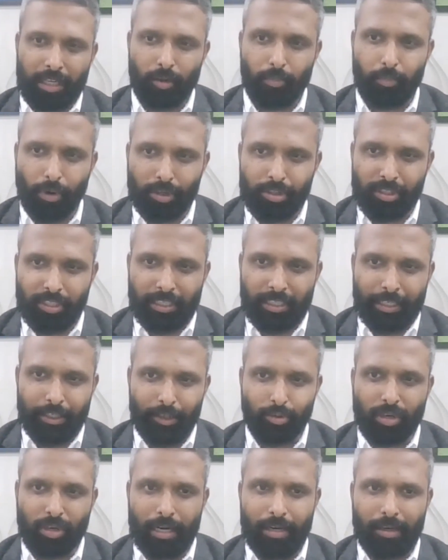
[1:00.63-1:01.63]
that
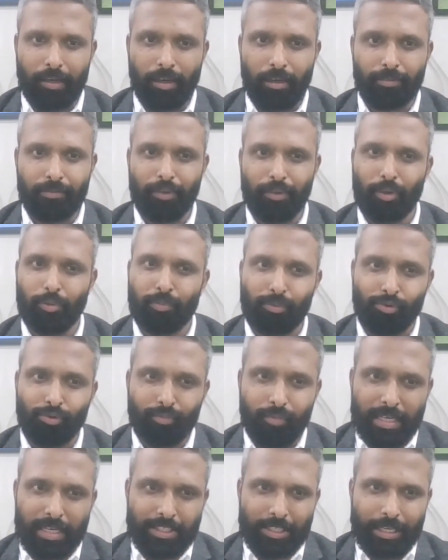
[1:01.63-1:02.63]
opportunity to kind of you know
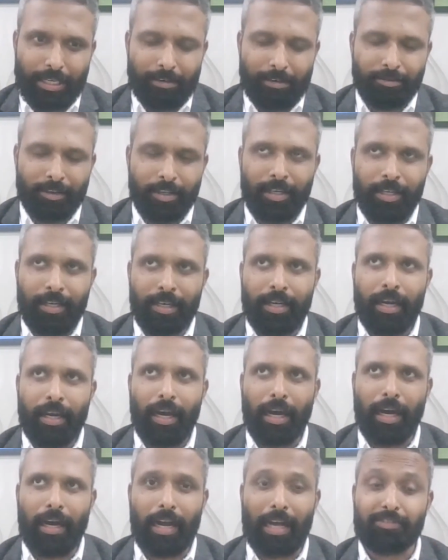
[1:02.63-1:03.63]
prove myself.
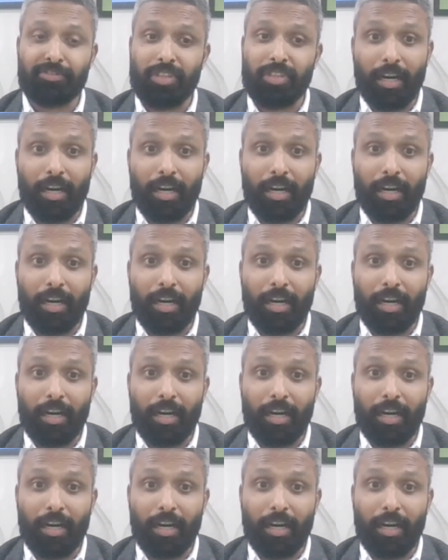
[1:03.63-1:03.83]
Uh, I